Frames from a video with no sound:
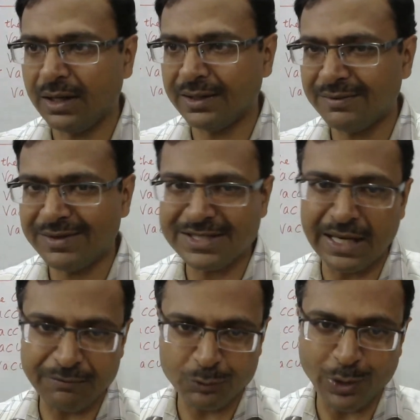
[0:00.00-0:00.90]
Otherwise, I'll
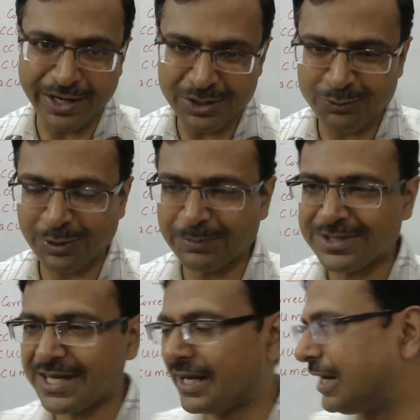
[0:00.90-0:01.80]
have to hide you from the
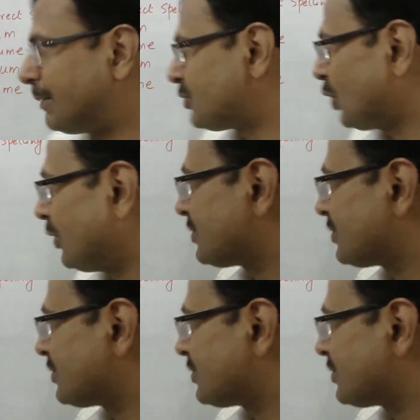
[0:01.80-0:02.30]
channel. I'm sure.